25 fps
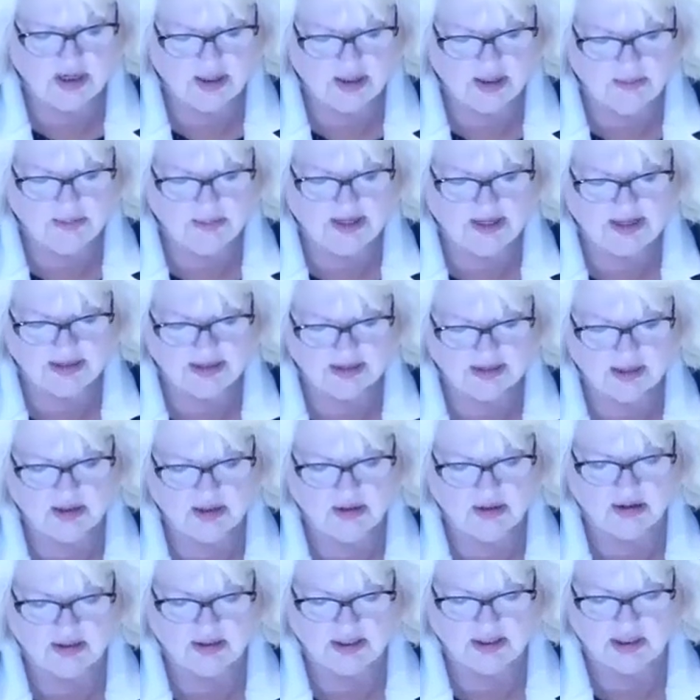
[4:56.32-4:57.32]
I am
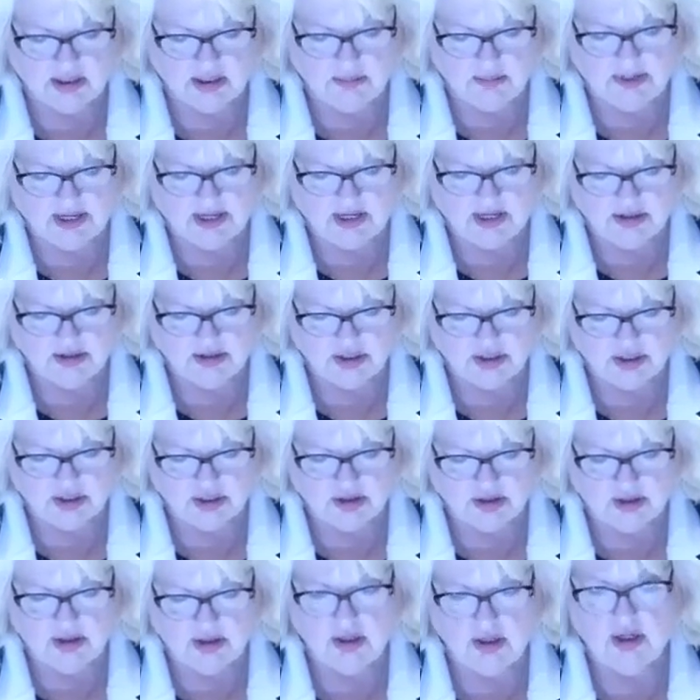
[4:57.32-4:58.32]
asking our city
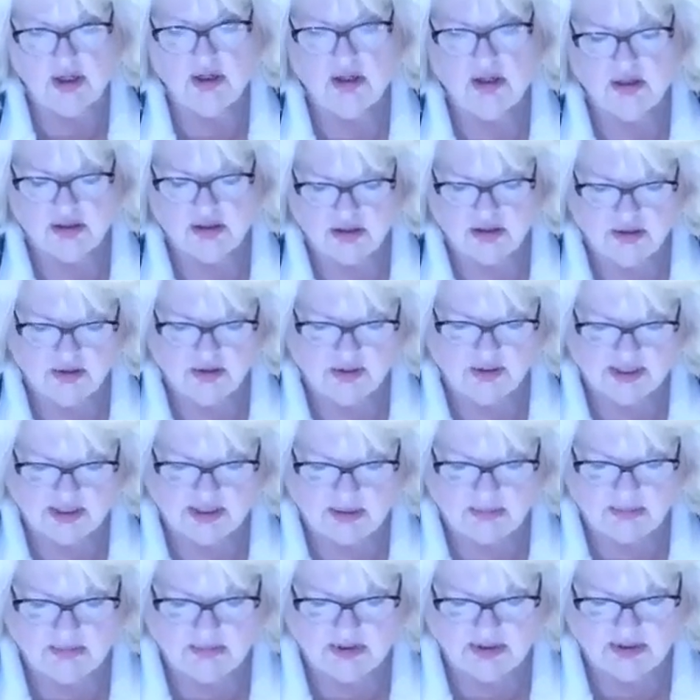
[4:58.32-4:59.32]
manager to
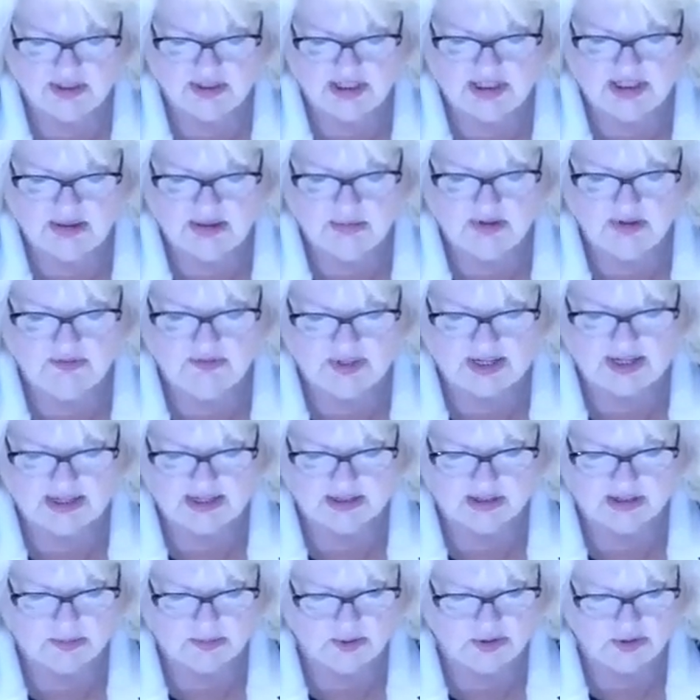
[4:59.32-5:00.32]
assemble a team of
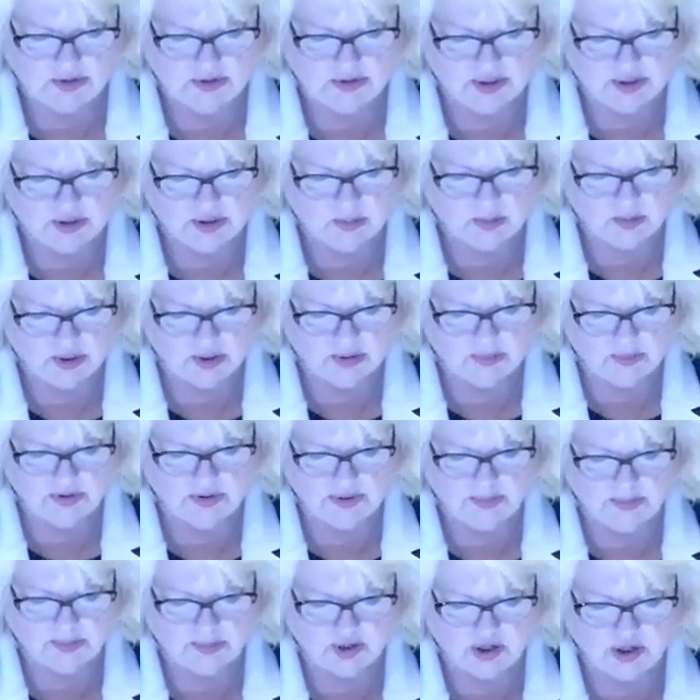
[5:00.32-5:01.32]
experts to work
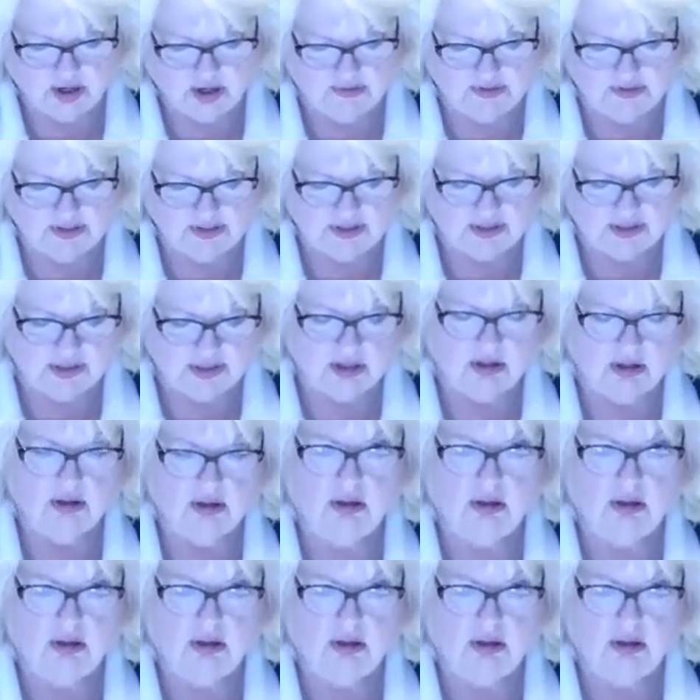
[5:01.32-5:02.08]
with the province,